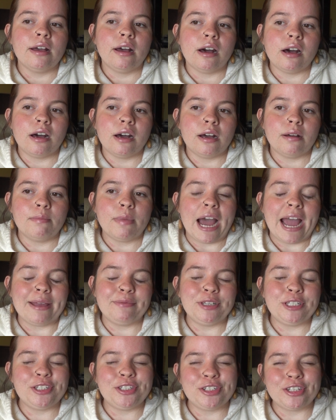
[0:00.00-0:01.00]
I
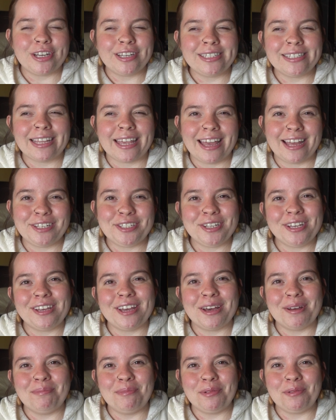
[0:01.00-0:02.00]
was just catching
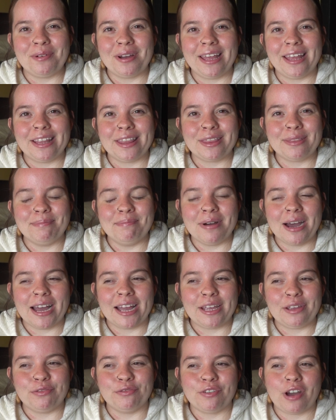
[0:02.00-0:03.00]
up with
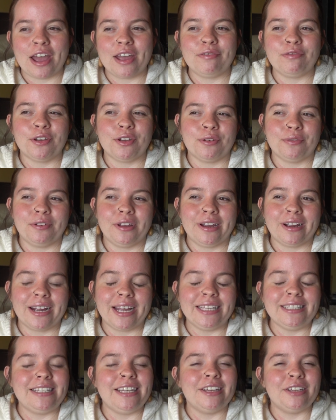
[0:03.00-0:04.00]
my 5 career
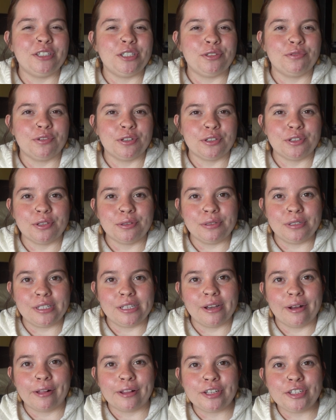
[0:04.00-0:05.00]
ideas for
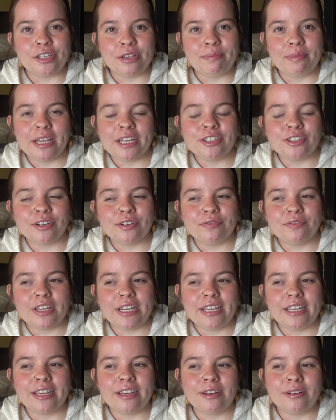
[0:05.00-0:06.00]
sociology major
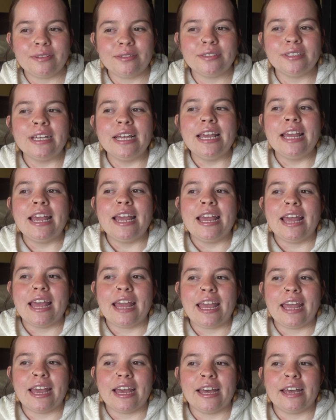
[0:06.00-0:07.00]
video,
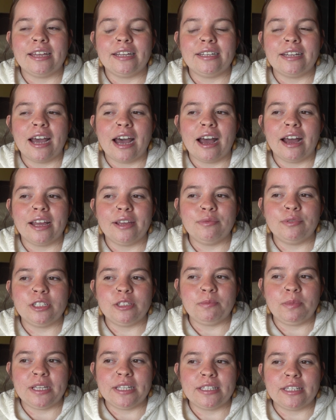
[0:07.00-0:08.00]
and I was
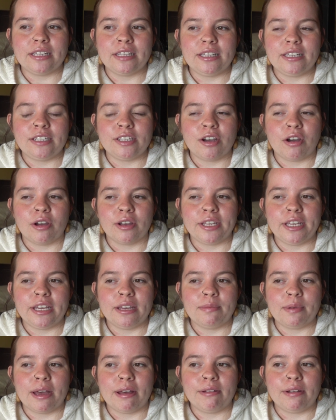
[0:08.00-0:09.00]
basically talking
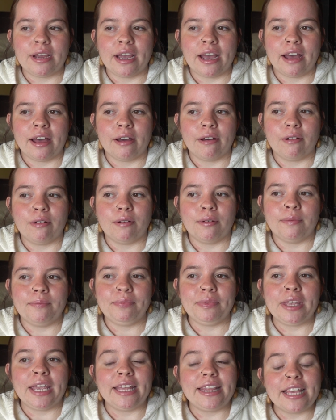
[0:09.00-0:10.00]
about how,
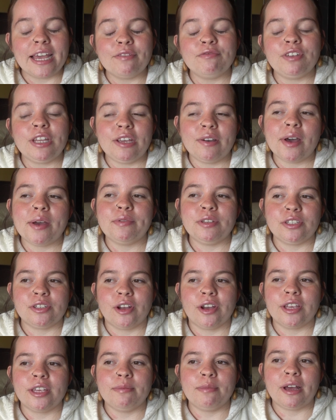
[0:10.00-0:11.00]
in that video I was
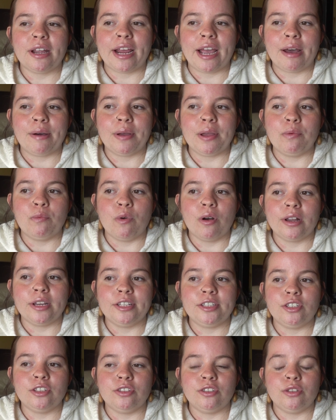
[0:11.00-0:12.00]
talking about how I
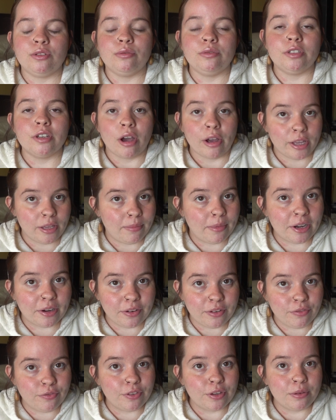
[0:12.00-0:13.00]
wanted to do
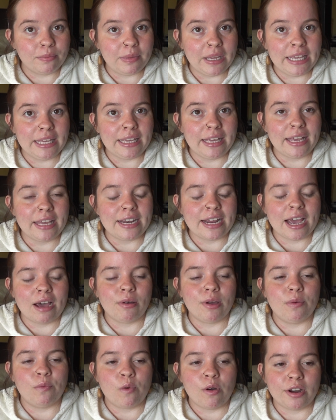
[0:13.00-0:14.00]
documentary filmmaking and how
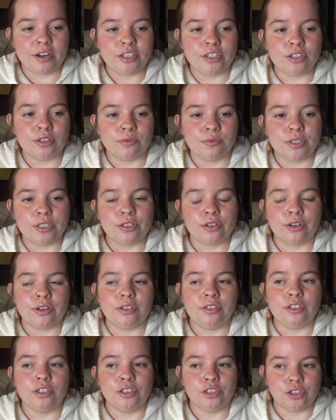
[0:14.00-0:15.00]
I wanted to
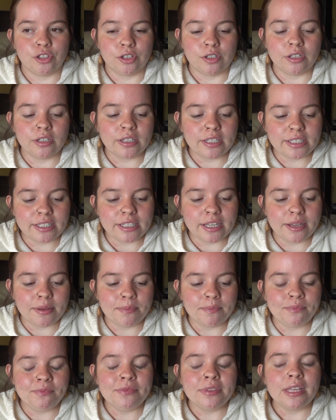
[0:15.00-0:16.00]
return to
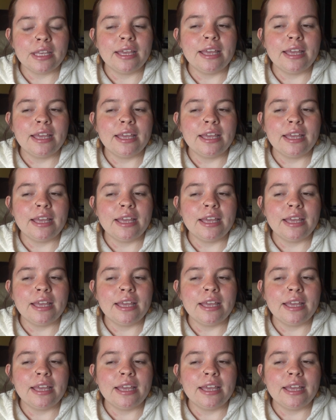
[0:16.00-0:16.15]
journalism.